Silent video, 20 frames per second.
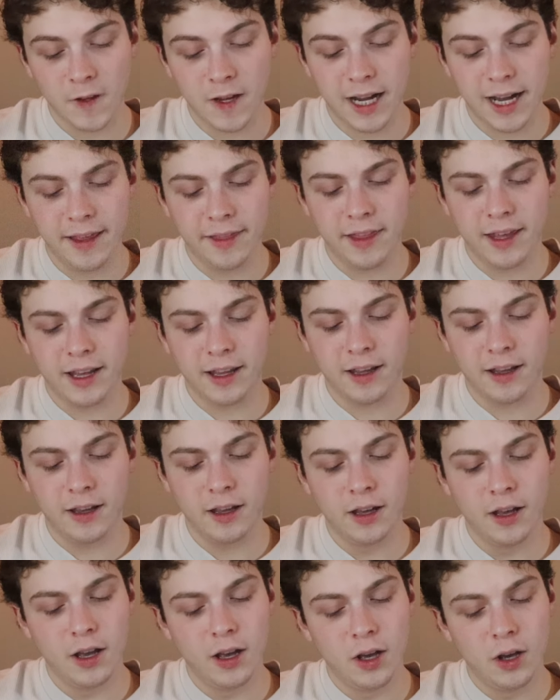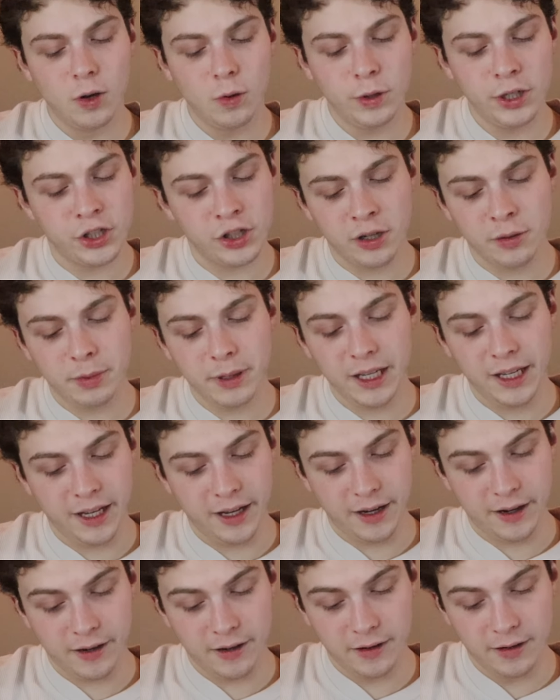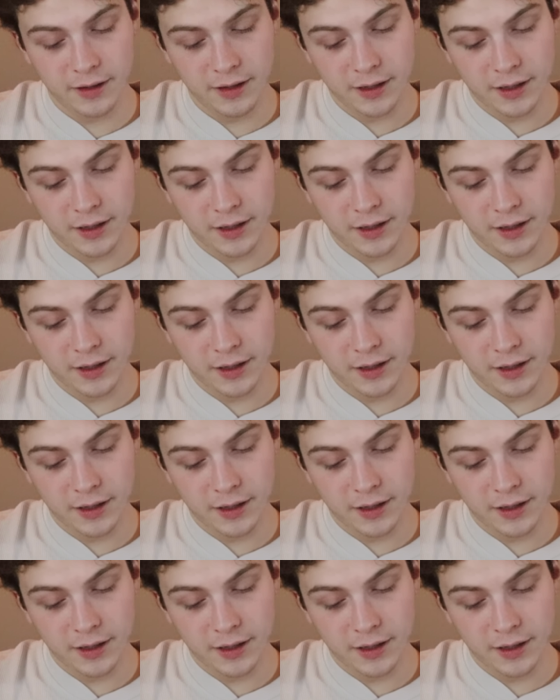I think we shouldn't be here.